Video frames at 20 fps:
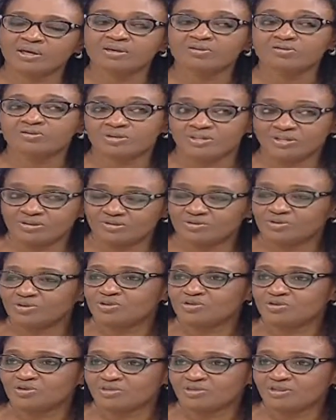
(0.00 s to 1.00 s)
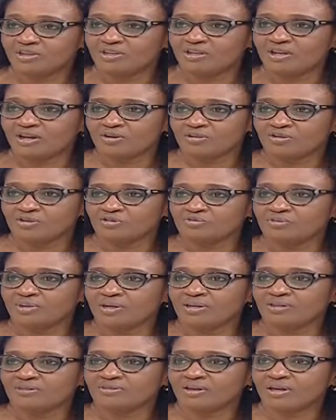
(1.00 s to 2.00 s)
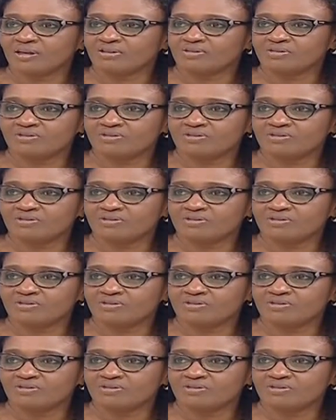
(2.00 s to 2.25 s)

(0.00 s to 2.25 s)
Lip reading: which is what you'll see in a lot of my designs.